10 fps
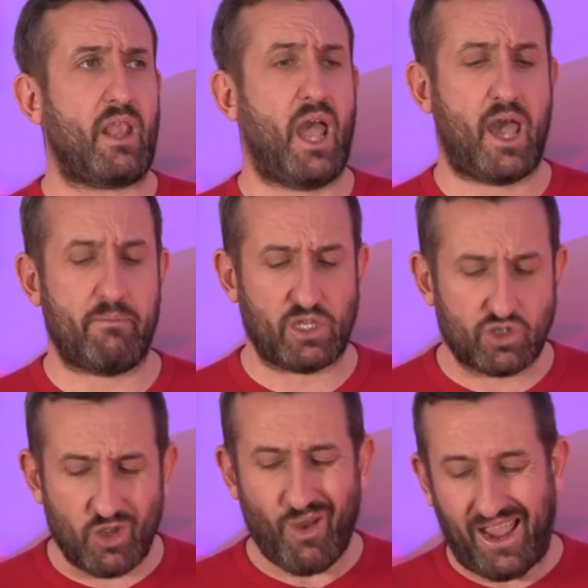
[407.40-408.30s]
But you
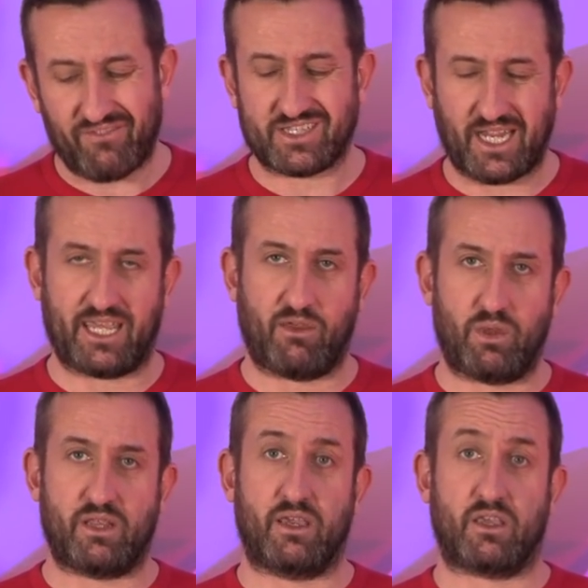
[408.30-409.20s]
do have to take it
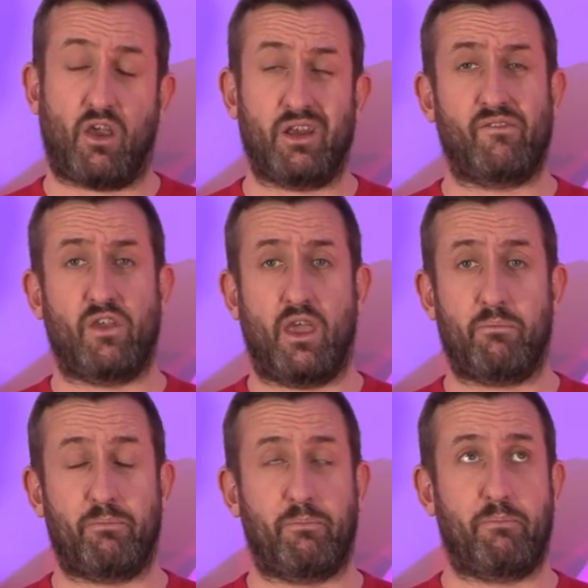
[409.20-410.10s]
with a kind of a
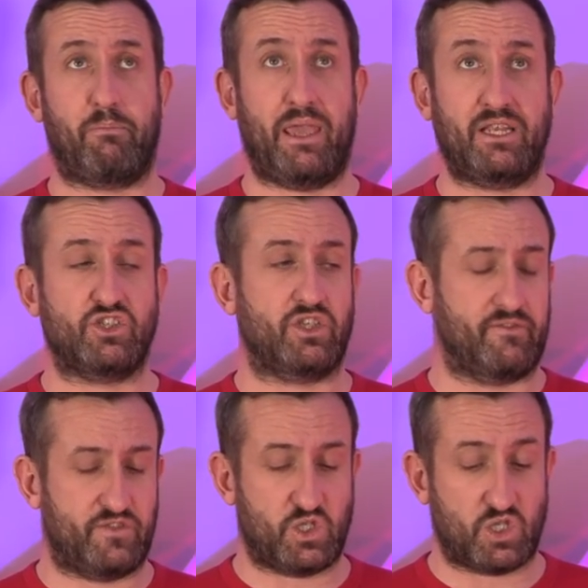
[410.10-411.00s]
pinch
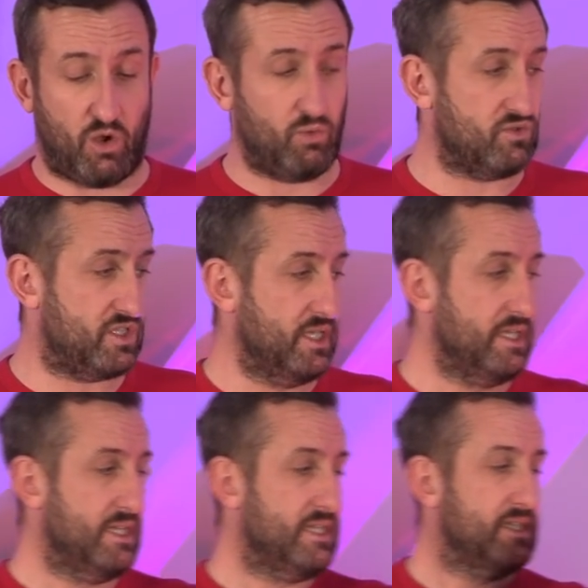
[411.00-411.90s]
of salt,
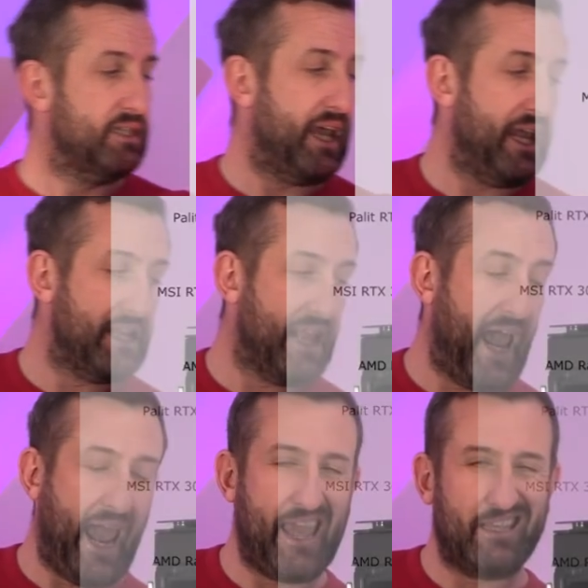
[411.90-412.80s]
in
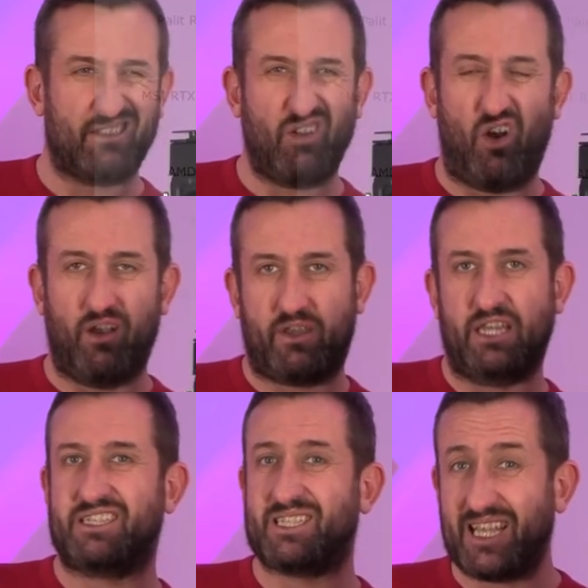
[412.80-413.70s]
that it's not
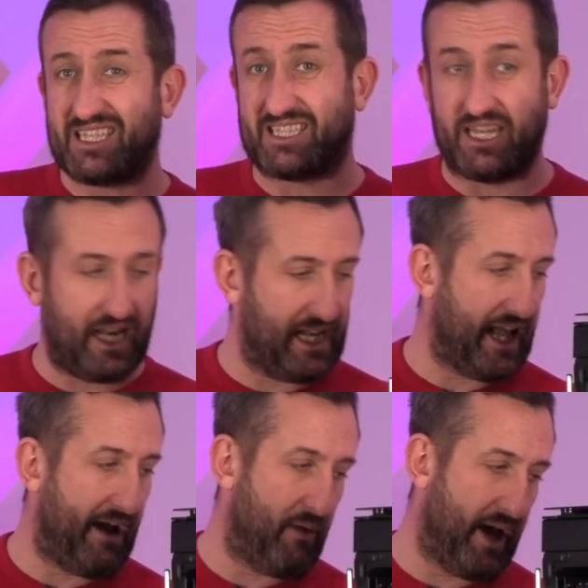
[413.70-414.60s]
consistently
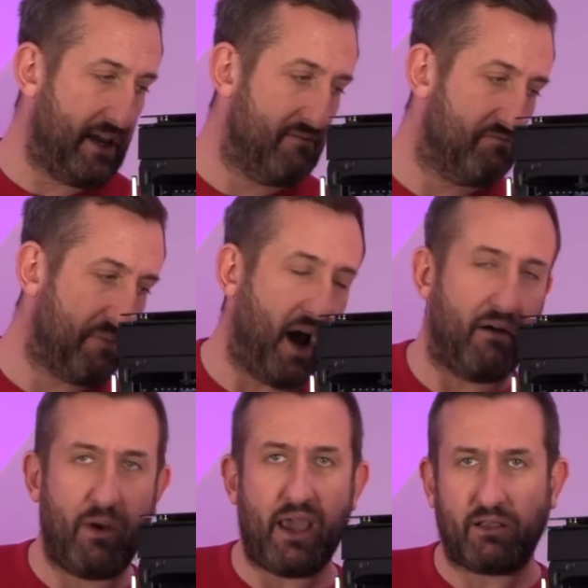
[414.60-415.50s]
that way,
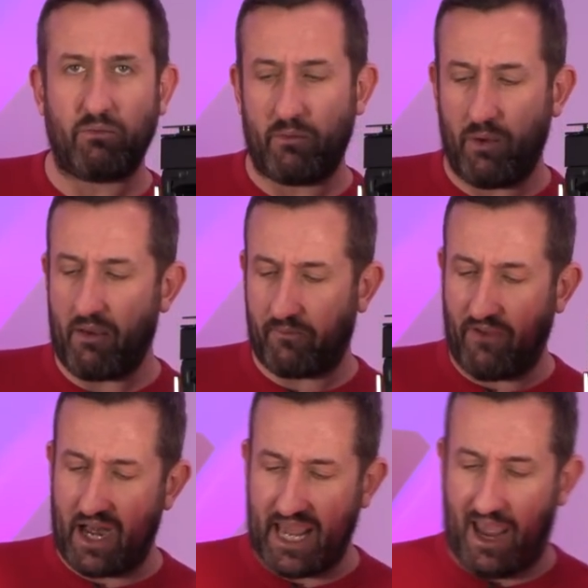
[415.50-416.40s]
but we're
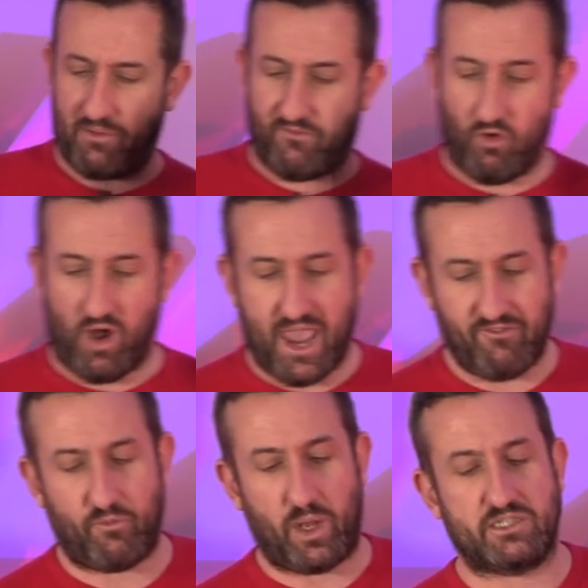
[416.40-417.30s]
fairly happy for it.
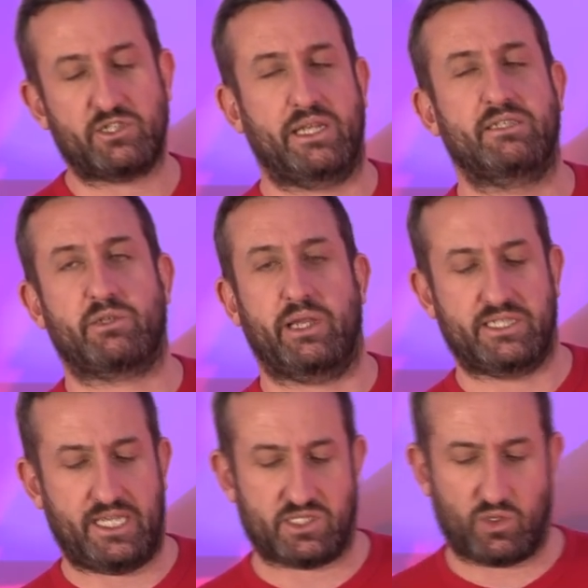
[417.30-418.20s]
F1
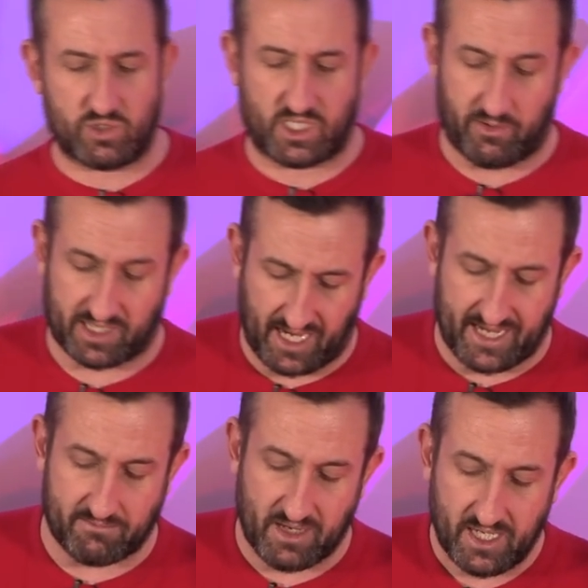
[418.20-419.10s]
2020 is also a
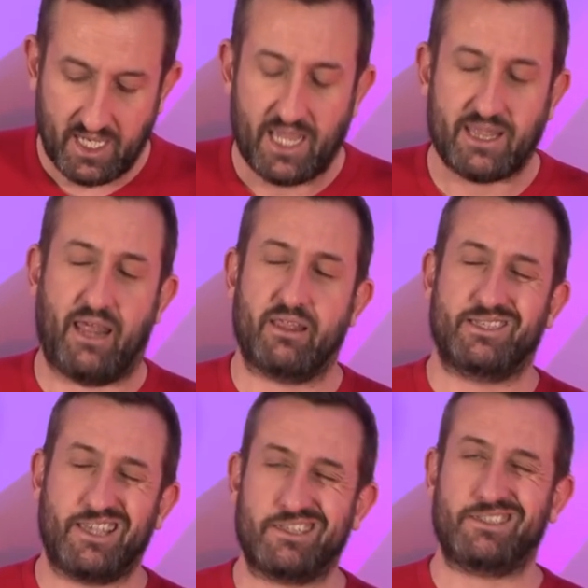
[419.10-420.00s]
game that the
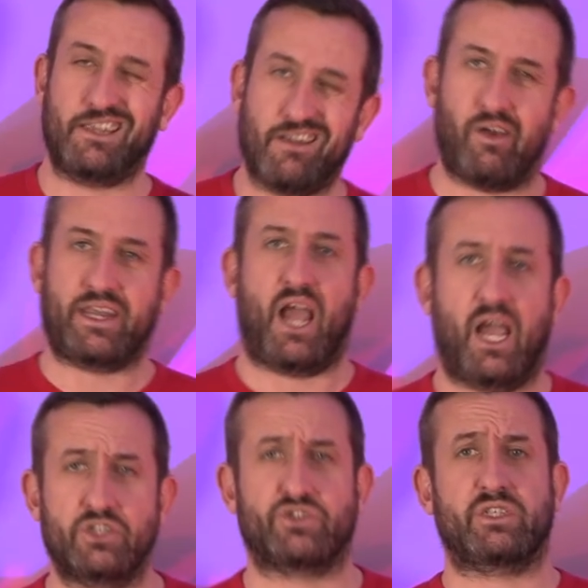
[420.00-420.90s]

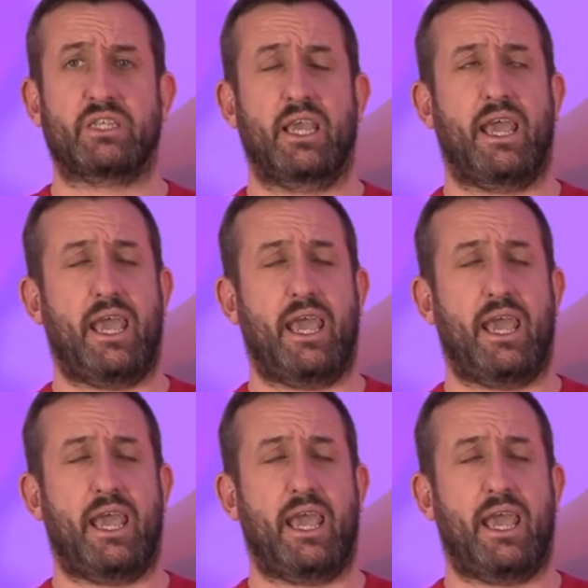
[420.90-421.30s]
6900